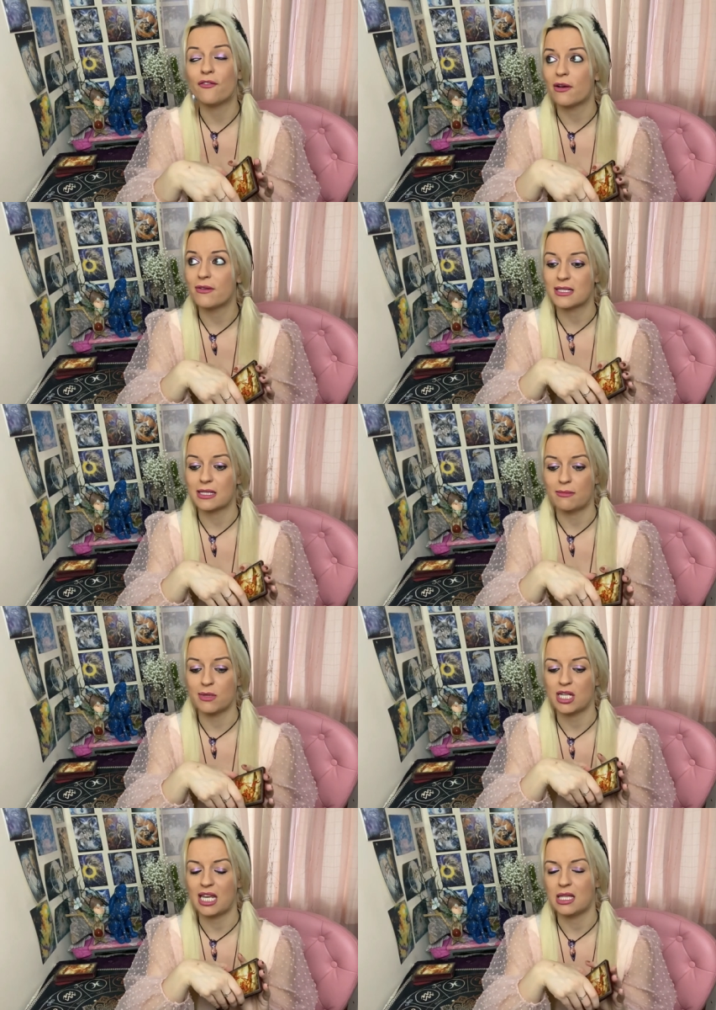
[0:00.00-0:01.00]
Florence and the
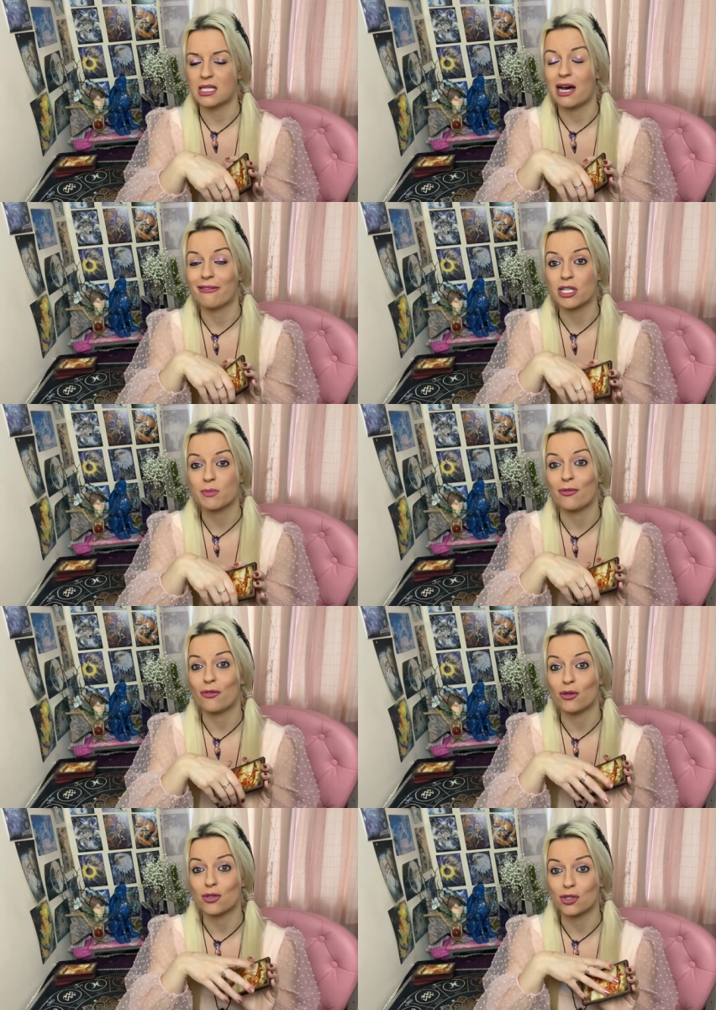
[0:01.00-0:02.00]
Machine, Darkest
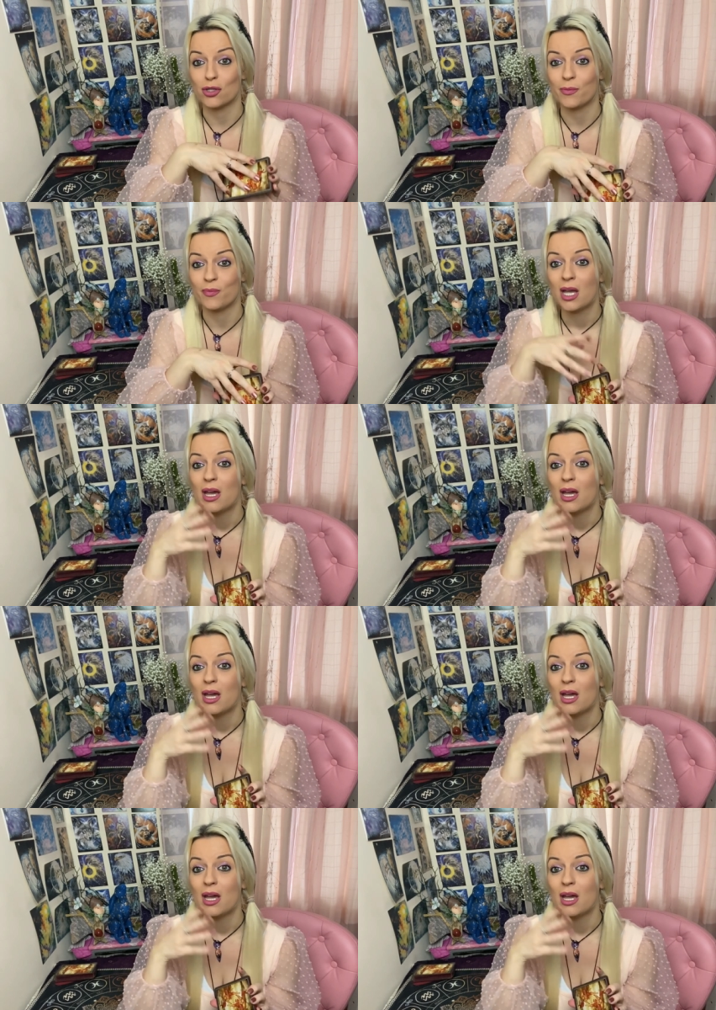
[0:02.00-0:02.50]
Before the Dawn.